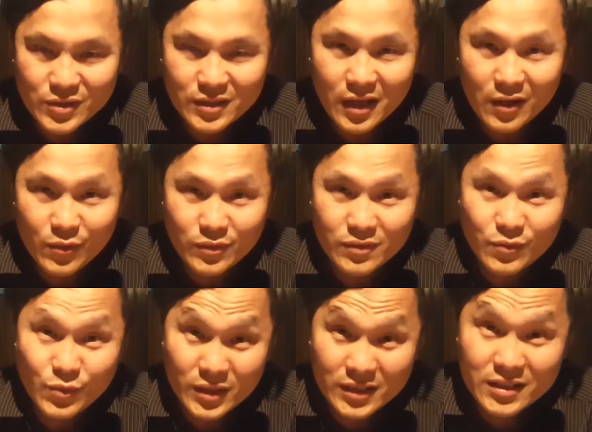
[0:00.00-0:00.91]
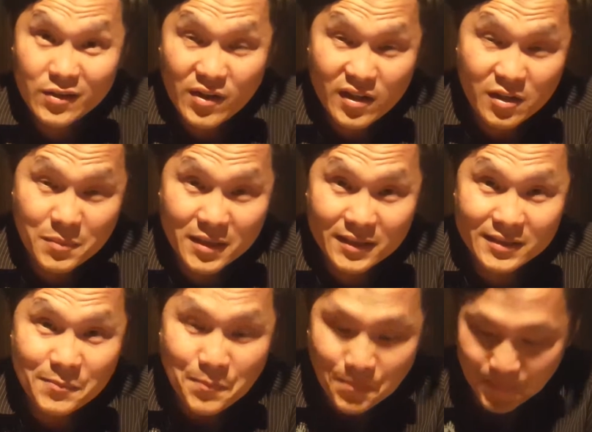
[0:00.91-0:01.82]
to it. I really do
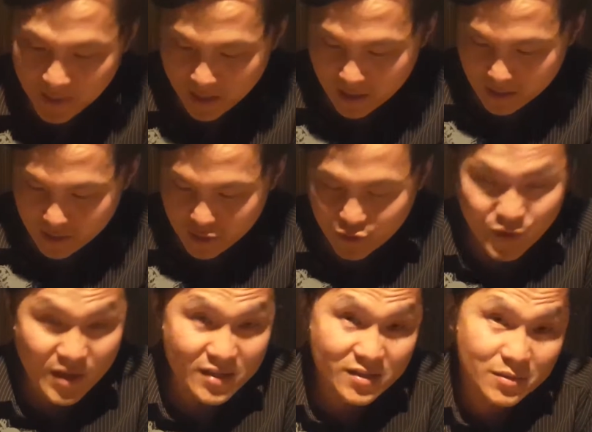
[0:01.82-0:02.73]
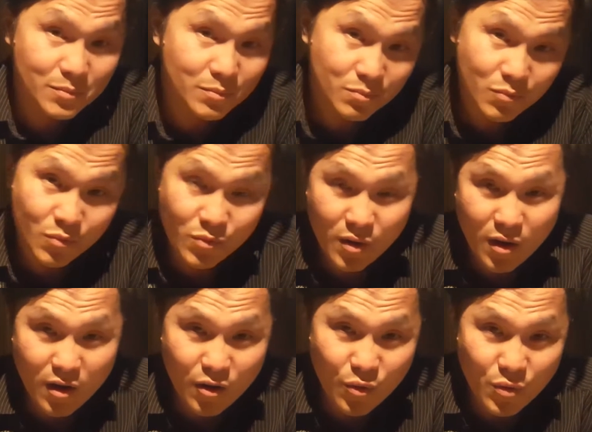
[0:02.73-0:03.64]
recommend you try some
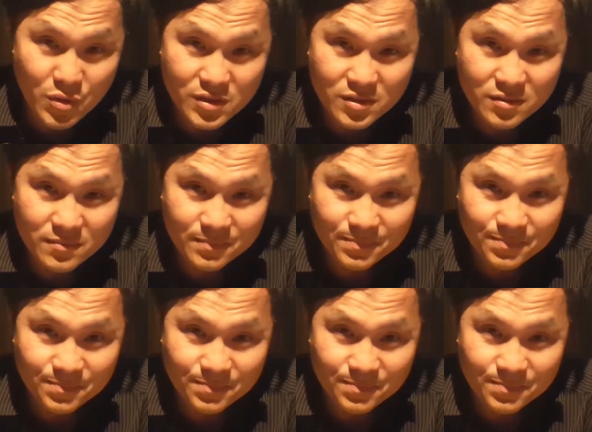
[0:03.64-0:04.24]
raw horse